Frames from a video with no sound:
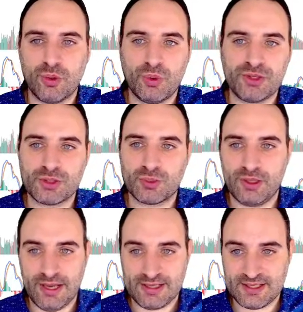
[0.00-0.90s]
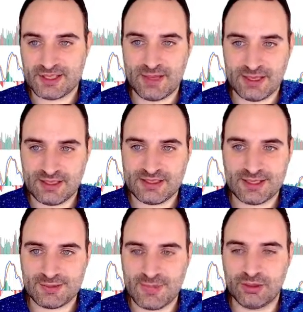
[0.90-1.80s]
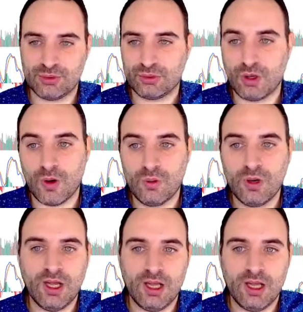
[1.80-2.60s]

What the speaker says: which is where X is expected to go,